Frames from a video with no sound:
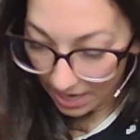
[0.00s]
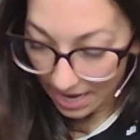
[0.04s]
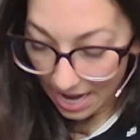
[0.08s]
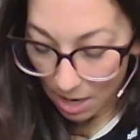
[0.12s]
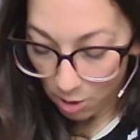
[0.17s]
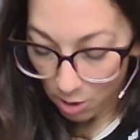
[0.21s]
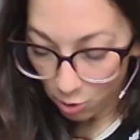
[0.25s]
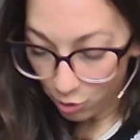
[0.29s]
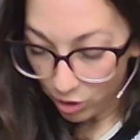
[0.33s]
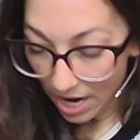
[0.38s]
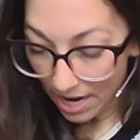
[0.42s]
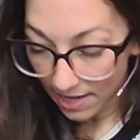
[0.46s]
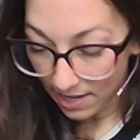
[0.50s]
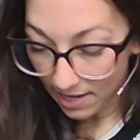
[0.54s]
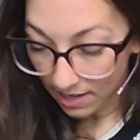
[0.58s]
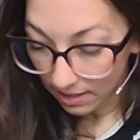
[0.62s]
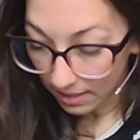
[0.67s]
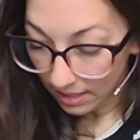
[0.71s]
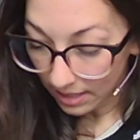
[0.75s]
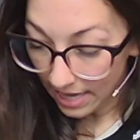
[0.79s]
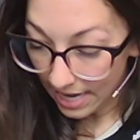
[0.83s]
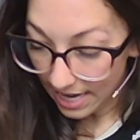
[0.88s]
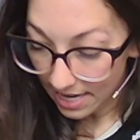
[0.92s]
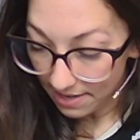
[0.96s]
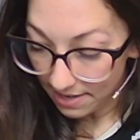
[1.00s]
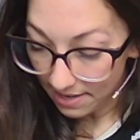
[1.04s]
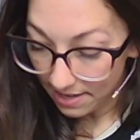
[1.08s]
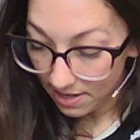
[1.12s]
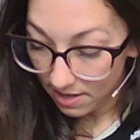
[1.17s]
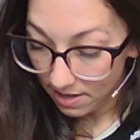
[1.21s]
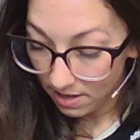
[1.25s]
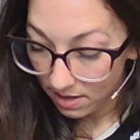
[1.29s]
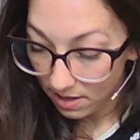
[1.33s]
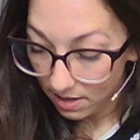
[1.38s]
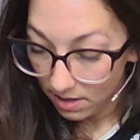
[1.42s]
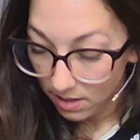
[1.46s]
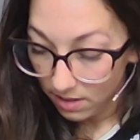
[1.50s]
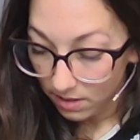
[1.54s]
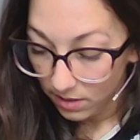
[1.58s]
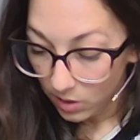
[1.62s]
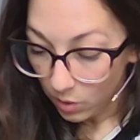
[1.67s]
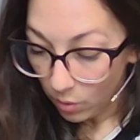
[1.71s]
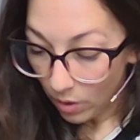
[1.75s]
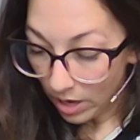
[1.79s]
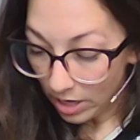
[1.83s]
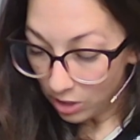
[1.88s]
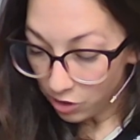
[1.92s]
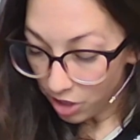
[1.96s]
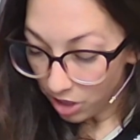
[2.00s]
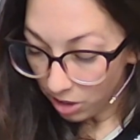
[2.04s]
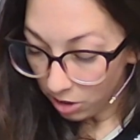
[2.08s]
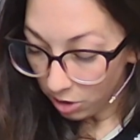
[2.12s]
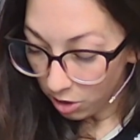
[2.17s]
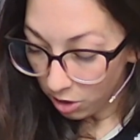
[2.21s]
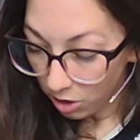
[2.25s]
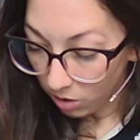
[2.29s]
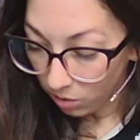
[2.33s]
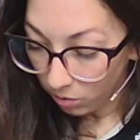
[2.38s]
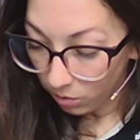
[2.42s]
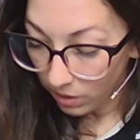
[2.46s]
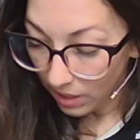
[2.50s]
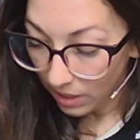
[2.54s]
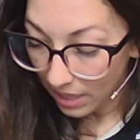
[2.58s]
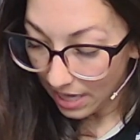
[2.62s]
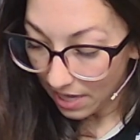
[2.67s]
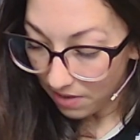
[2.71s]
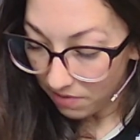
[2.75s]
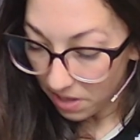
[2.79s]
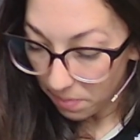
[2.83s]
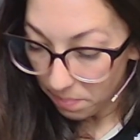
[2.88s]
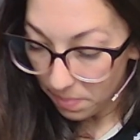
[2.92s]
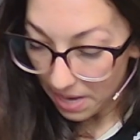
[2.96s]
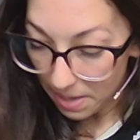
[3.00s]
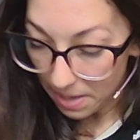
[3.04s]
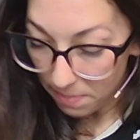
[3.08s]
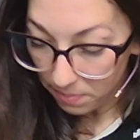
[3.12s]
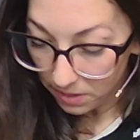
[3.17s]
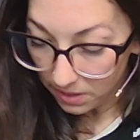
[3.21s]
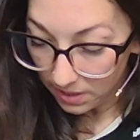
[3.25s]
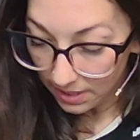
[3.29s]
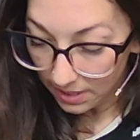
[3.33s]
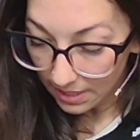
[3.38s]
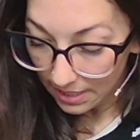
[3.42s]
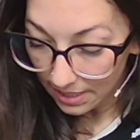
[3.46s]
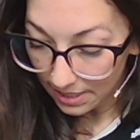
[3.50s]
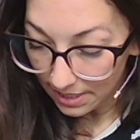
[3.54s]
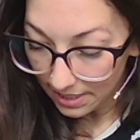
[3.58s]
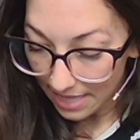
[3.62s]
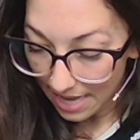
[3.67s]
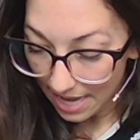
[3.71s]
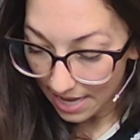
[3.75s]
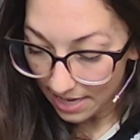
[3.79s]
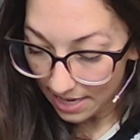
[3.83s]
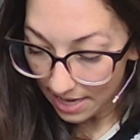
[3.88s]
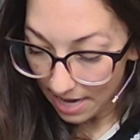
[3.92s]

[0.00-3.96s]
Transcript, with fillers: Count Dracula landed. So I shall look through the evening papers since then,